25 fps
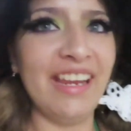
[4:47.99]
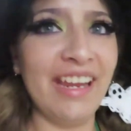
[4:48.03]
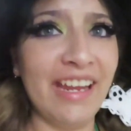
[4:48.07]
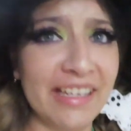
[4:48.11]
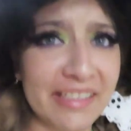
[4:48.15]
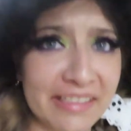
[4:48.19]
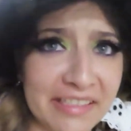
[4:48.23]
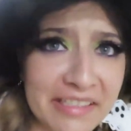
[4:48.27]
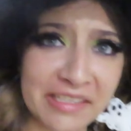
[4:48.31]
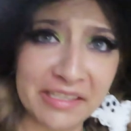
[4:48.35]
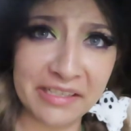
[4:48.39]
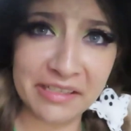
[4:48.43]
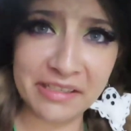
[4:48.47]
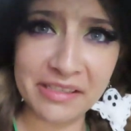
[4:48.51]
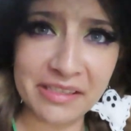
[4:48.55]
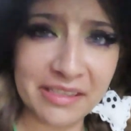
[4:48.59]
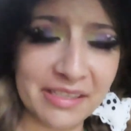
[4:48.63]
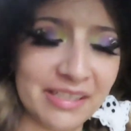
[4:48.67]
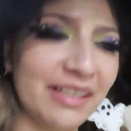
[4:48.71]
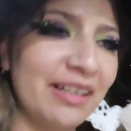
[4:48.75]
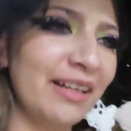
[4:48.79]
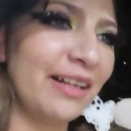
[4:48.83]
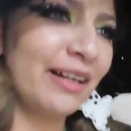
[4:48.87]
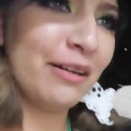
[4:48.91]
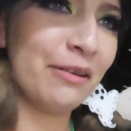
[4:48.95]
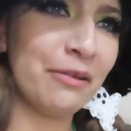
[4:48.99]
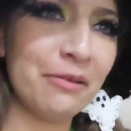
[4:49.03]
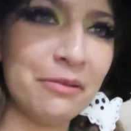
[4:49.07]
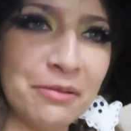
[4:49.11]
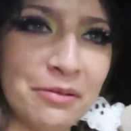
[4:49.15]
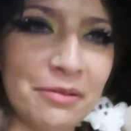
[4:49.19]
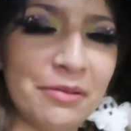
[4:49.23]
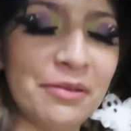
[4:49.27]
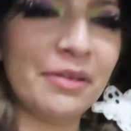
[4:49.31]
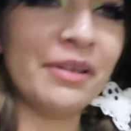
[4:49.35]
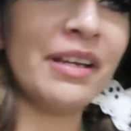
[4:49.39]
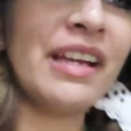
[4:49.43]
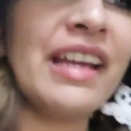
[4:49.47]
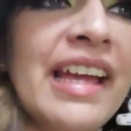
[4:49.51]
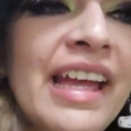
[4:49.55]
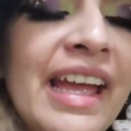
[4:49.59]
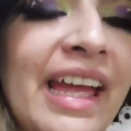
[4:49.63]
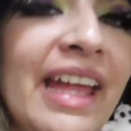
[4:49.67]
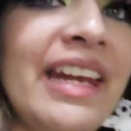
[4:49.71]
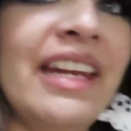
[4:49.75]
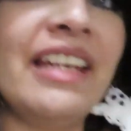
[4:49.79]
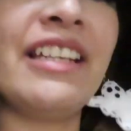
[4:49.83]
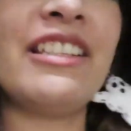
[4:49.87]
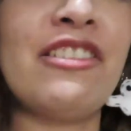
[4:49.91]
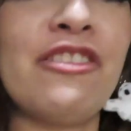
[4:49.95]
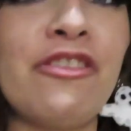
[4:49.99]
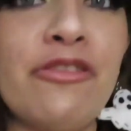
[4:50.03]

it's just, whew. and it